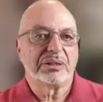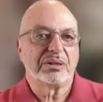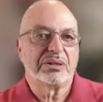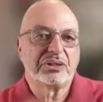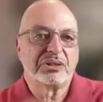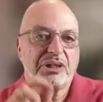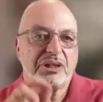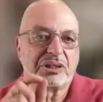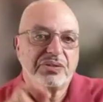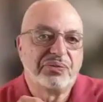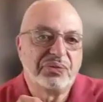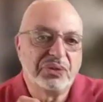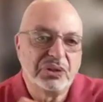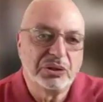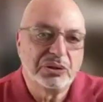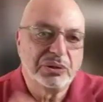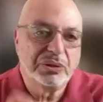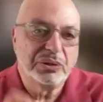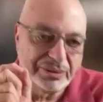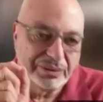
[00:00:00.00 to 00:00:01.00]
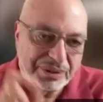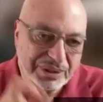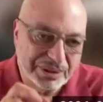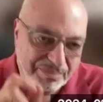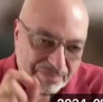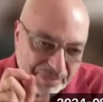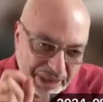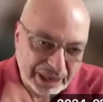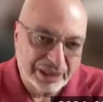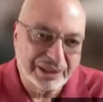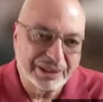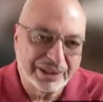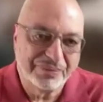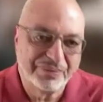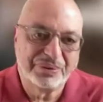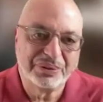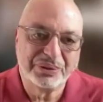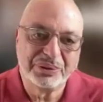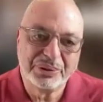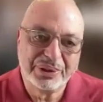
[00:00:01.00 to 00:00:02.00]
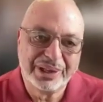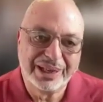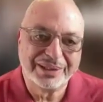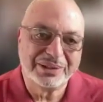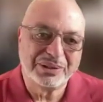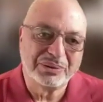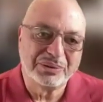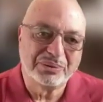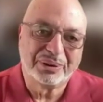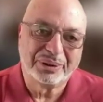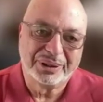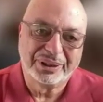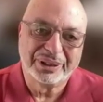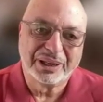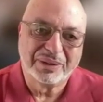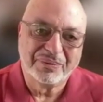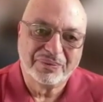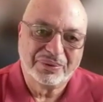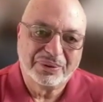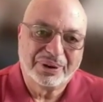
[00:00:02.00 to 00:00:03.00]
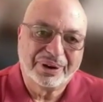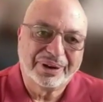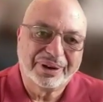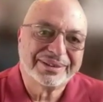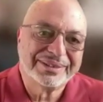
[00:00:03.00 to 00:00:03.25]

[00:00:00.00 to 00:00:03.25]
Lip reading: wasn't just food; it was American food that you were looking for.